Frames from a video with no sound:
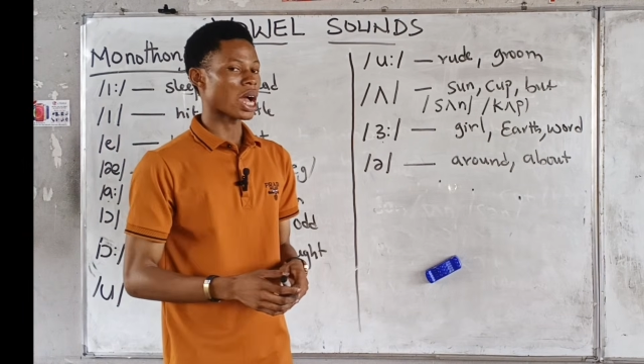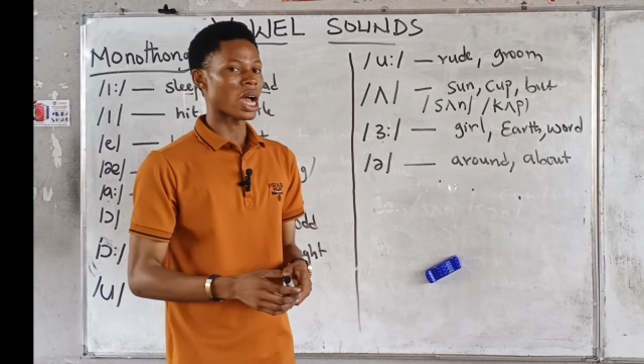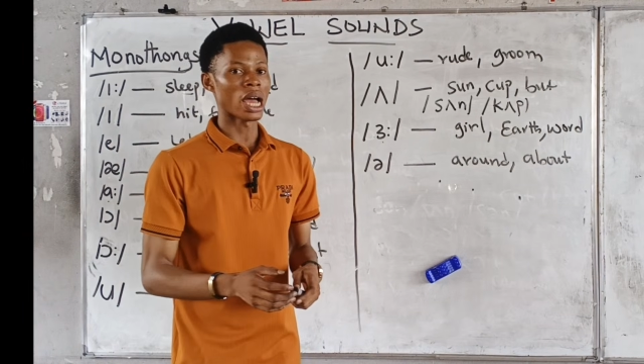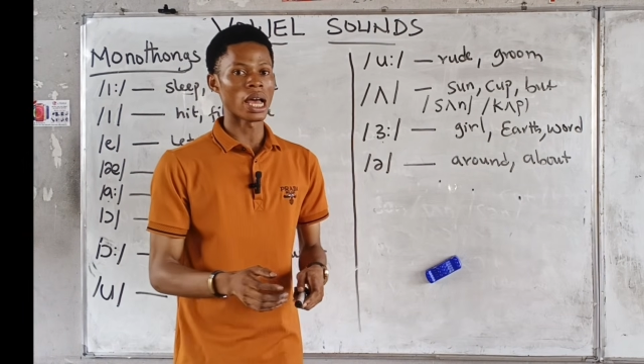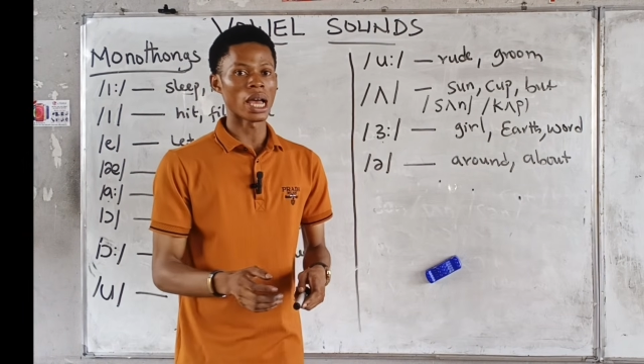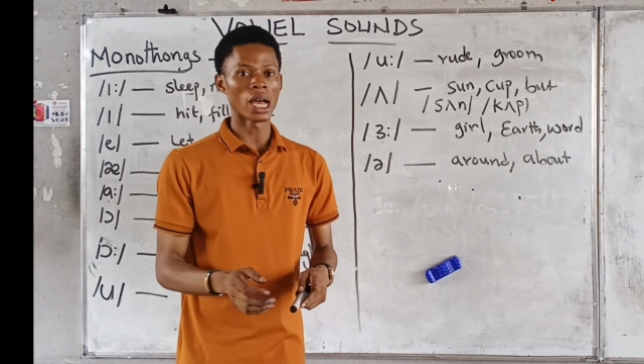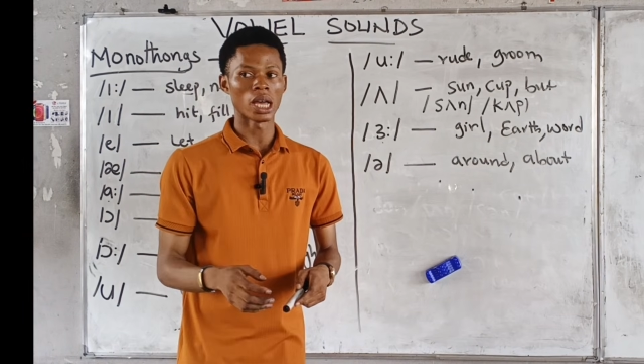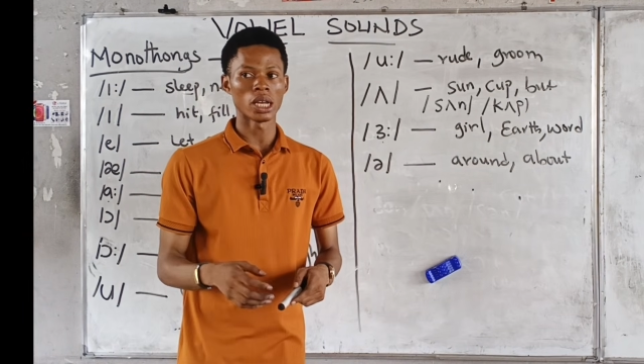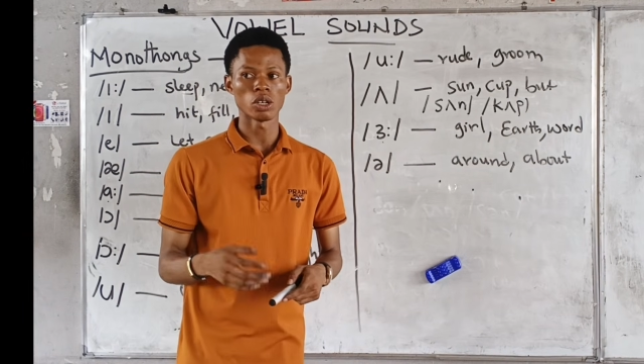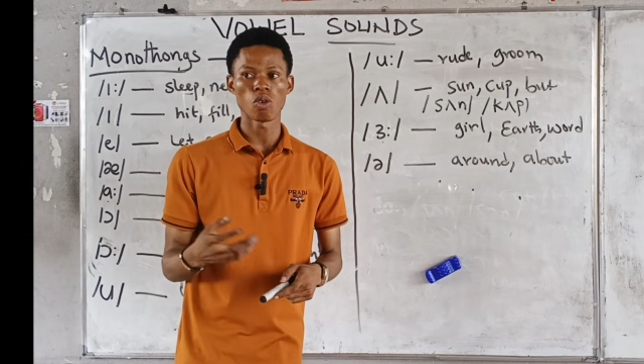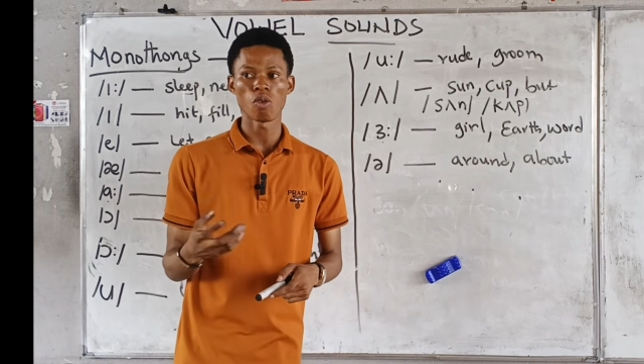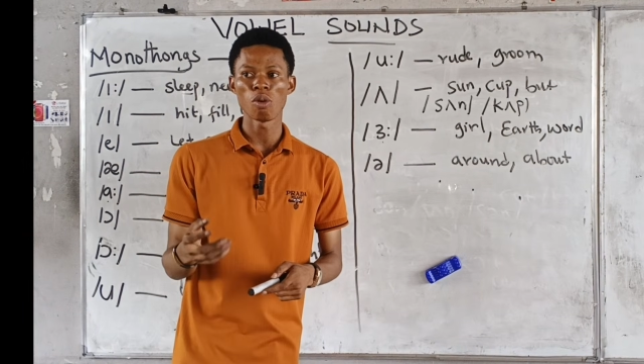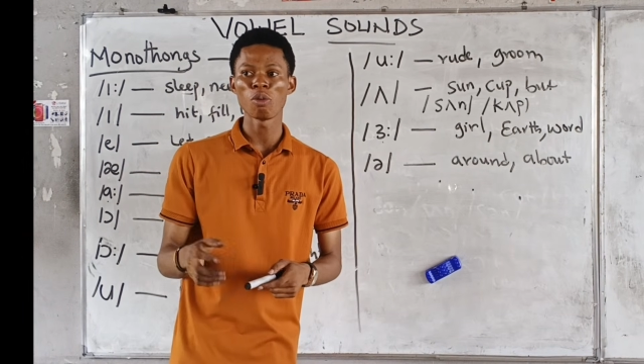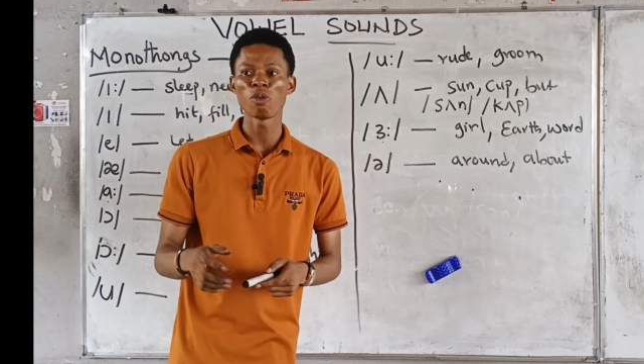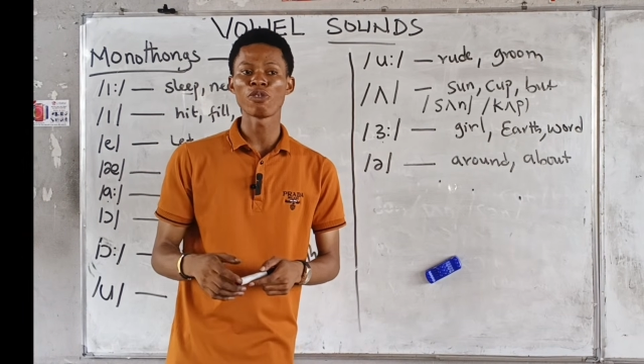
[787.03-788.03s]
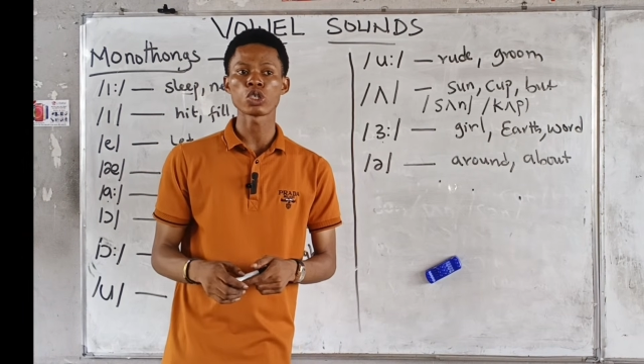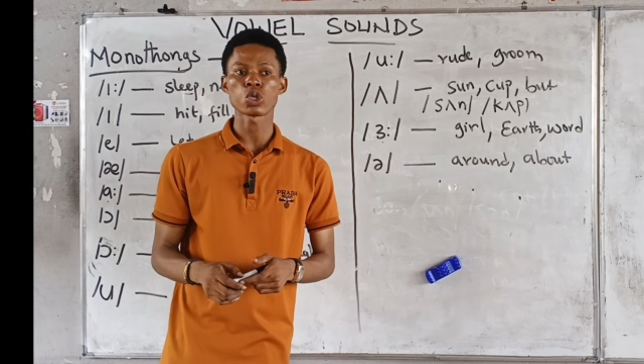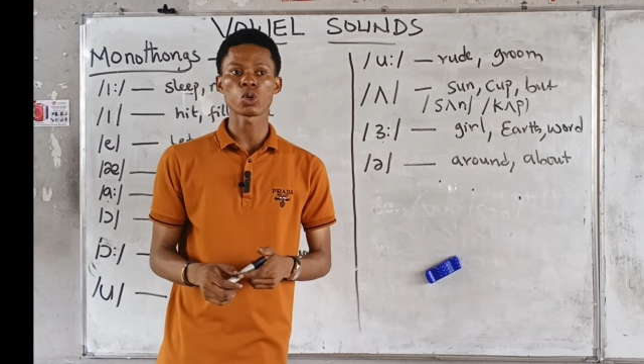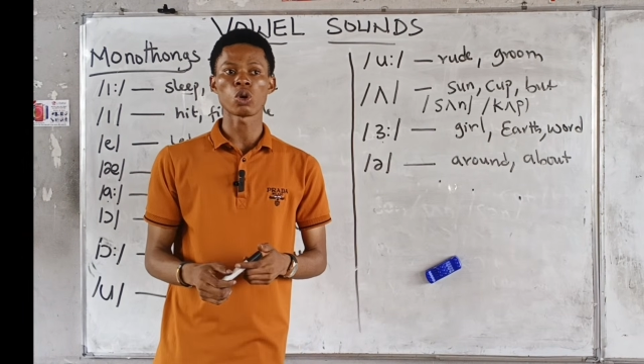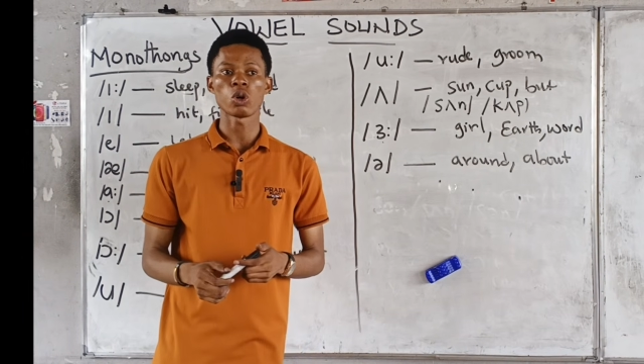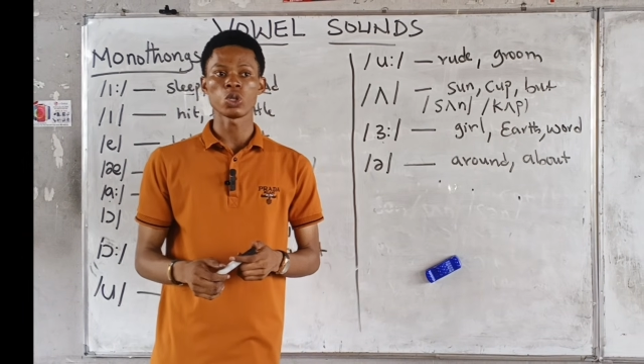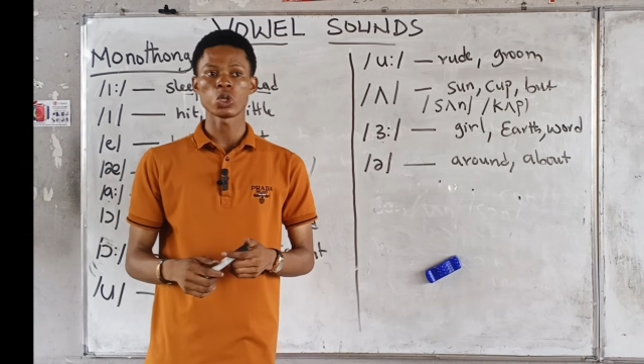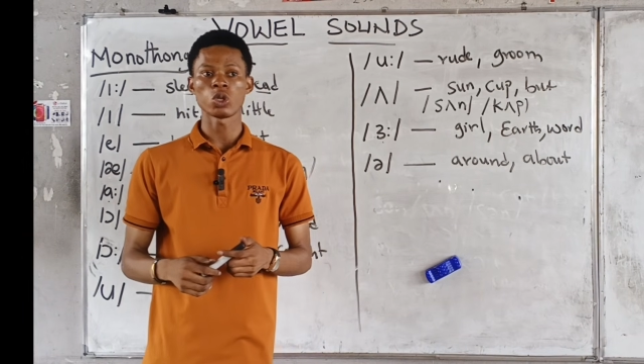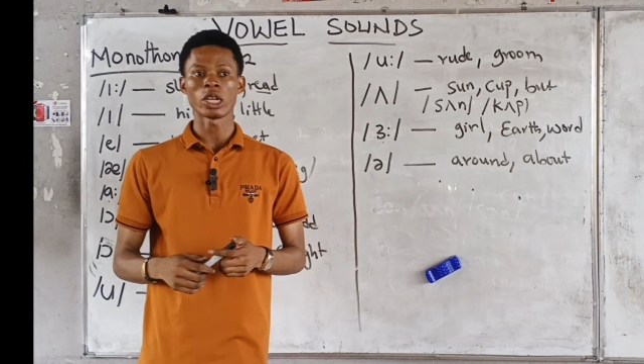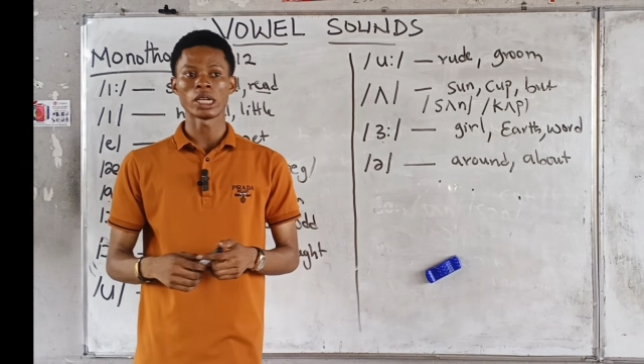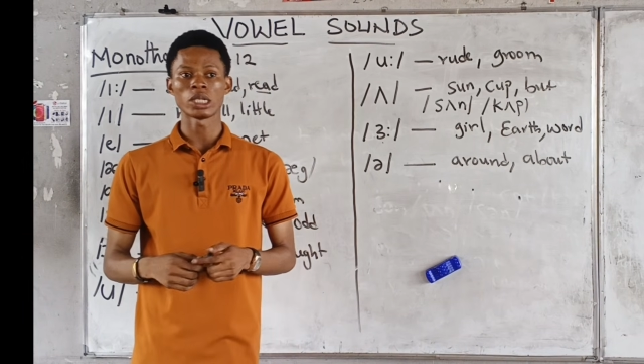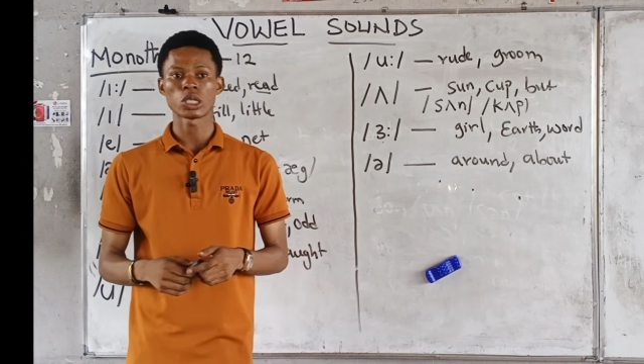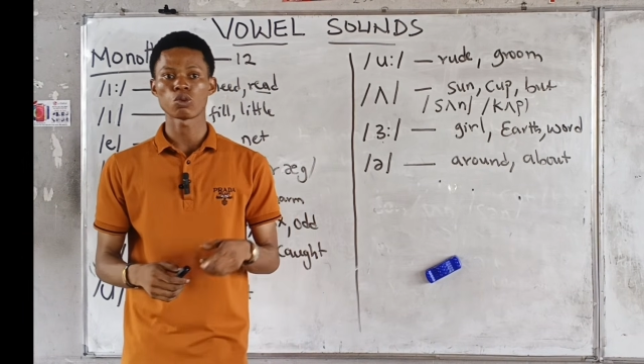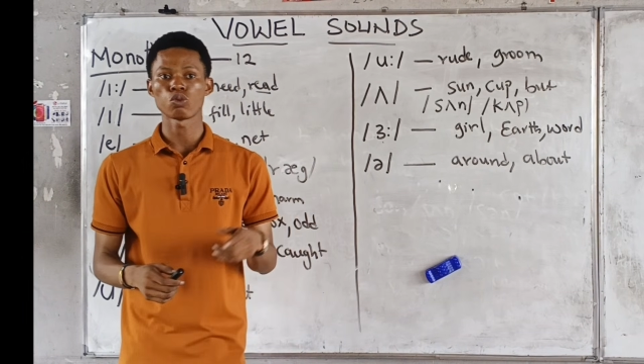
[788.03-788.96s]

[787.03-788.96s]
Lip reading: and we'll move on to consonants.